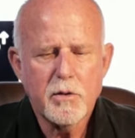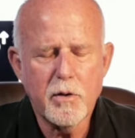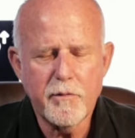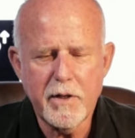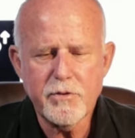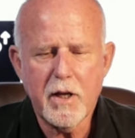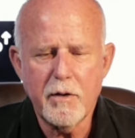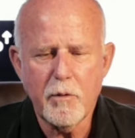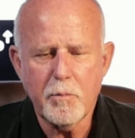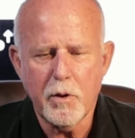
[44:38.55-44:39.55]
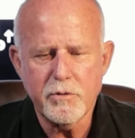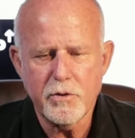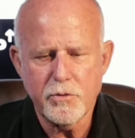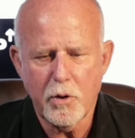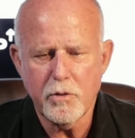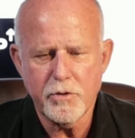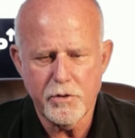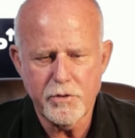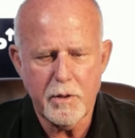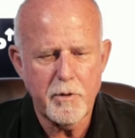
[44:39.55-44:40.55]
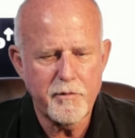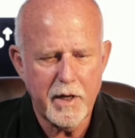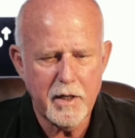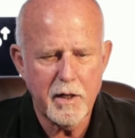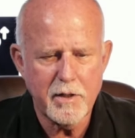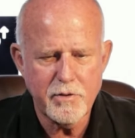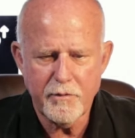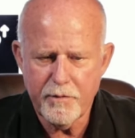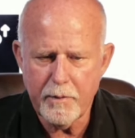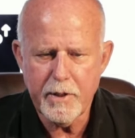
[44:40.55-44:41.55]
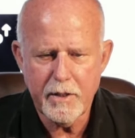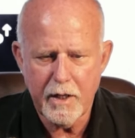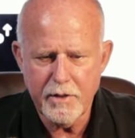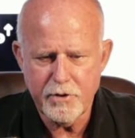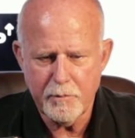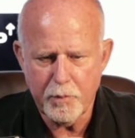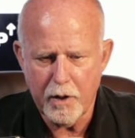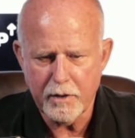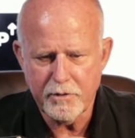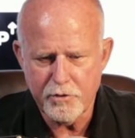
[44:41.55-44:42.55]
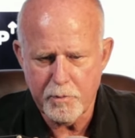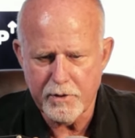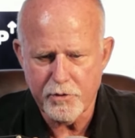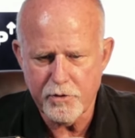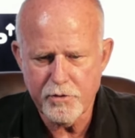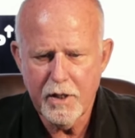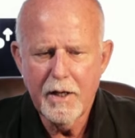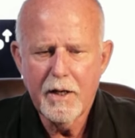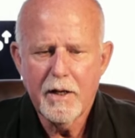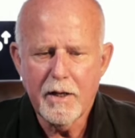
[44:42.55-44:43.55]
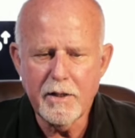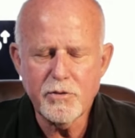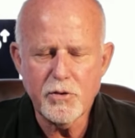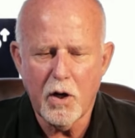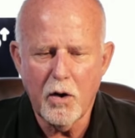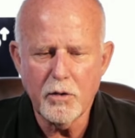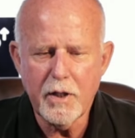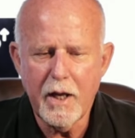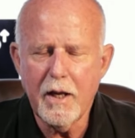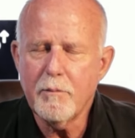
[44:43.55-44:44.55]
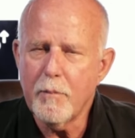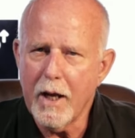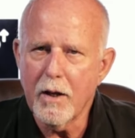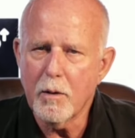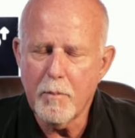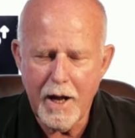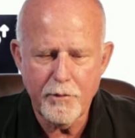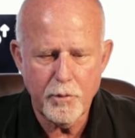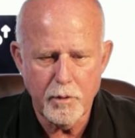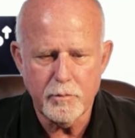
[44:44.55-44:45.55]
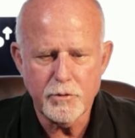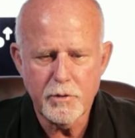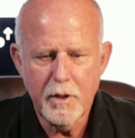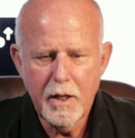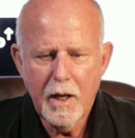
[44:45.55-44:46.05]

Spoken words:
to investigate reports that soldiers had been vandalizing feminine hygiene product dispensers installed in male bathrooms.